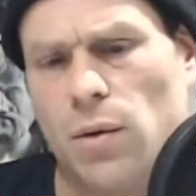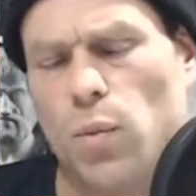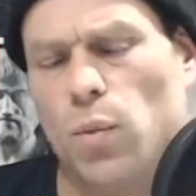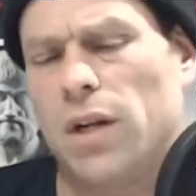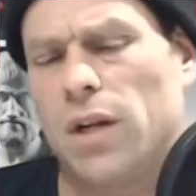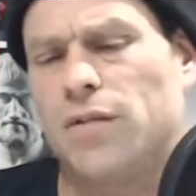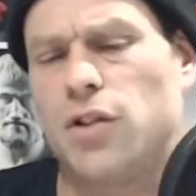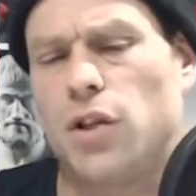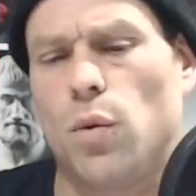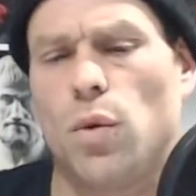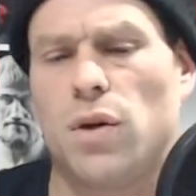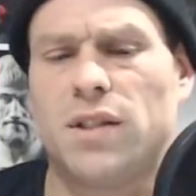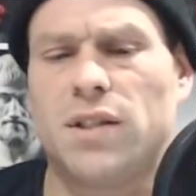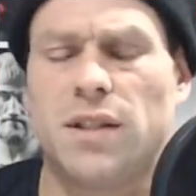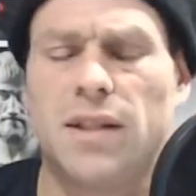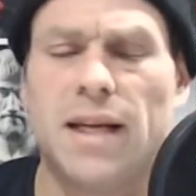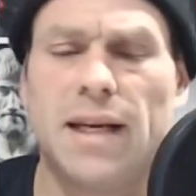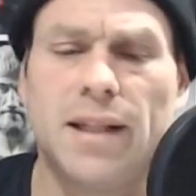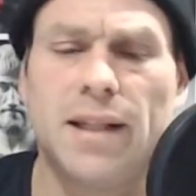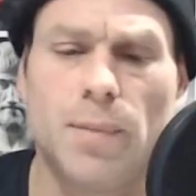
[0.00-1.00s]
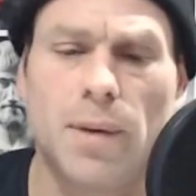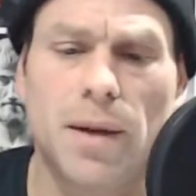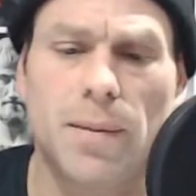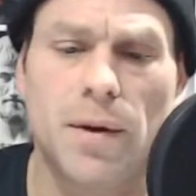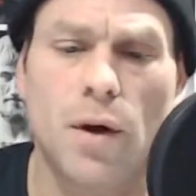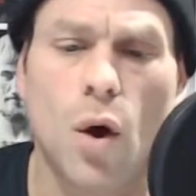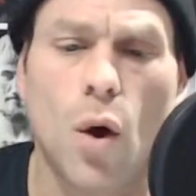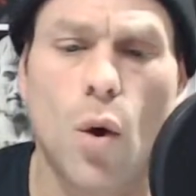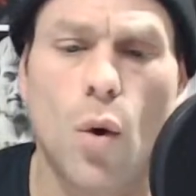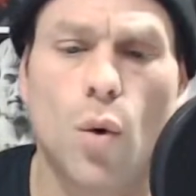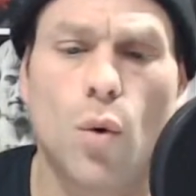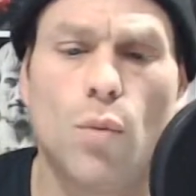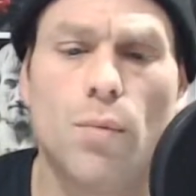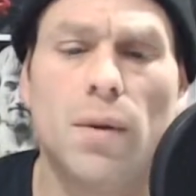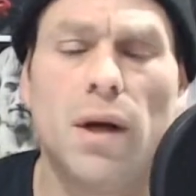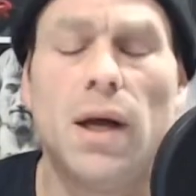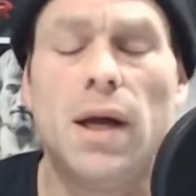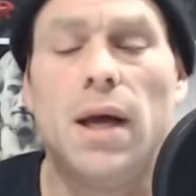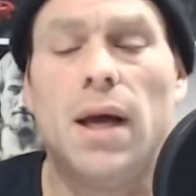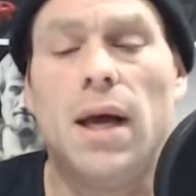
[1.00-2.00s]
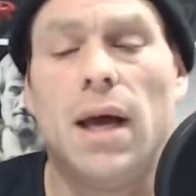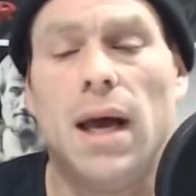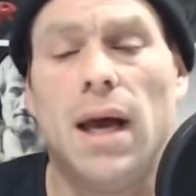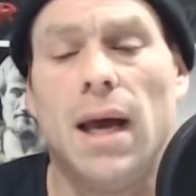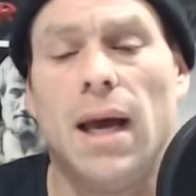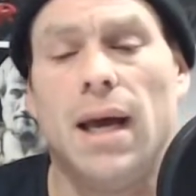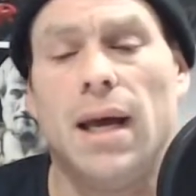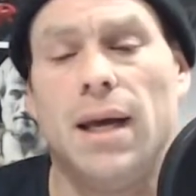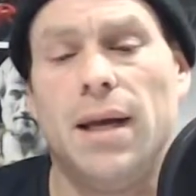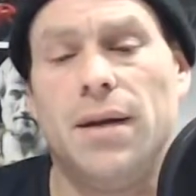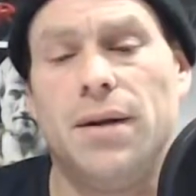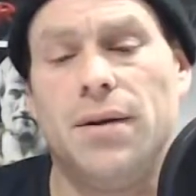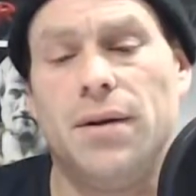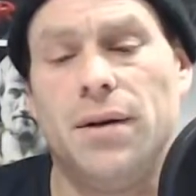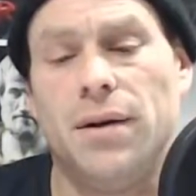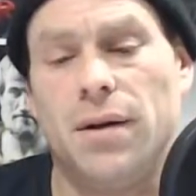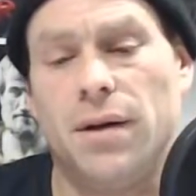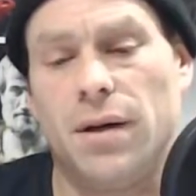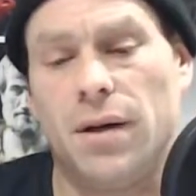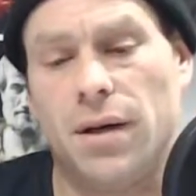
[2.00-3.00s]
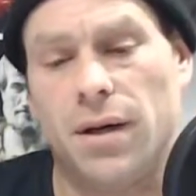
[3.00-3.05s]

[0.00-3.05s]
What if she wants to take the baby home and